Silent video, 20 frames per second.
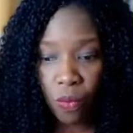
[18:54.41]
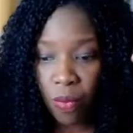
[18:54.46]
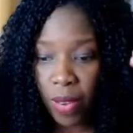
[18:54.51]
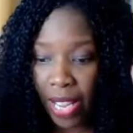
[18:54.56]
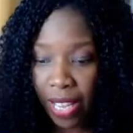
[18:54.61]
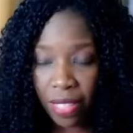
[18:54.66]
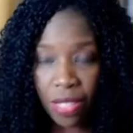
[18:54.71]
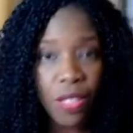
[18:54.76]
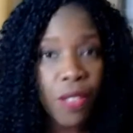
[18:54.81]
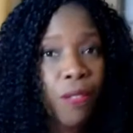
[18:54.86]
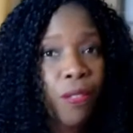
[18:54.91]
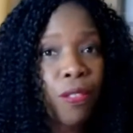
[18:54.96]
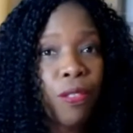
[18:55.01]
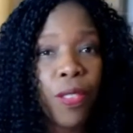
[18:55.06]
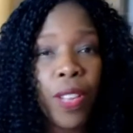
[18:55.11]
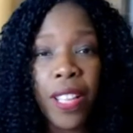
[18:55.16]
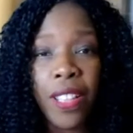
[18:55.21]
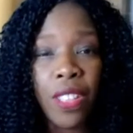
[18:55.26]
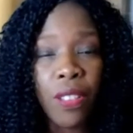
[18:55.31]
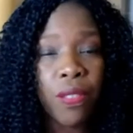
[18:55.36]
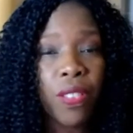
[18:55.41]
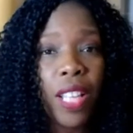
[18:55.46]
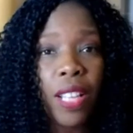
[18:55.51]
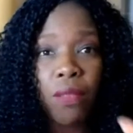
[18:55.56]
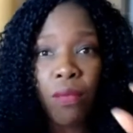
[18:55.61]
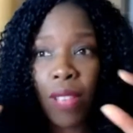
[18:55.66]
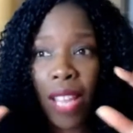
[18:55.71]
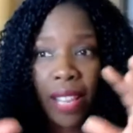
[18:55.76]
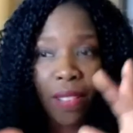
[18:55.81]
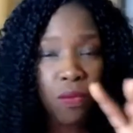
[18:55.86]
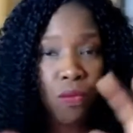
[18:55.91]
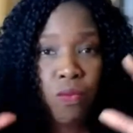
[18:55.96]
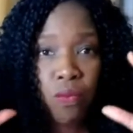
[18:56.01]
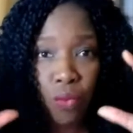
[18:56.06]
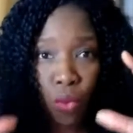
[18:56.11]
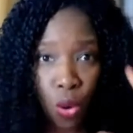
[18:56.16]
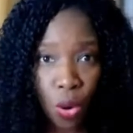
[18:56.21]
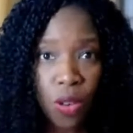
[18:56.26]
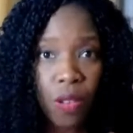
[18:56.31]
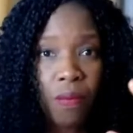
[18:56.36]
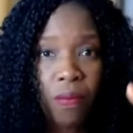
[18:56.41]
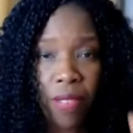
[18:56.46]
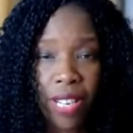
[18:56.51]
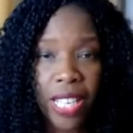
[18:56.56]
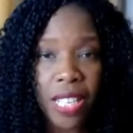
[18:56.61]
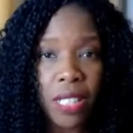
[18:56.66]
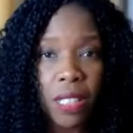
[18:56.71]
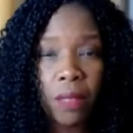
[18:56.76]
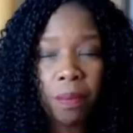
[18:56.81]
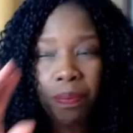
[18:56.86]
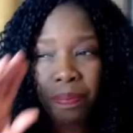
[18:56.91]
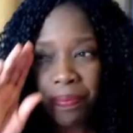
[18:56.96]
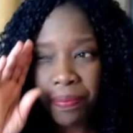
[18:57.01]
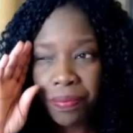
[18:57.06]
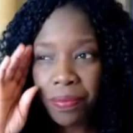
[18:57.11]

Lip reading: in the like raw and real,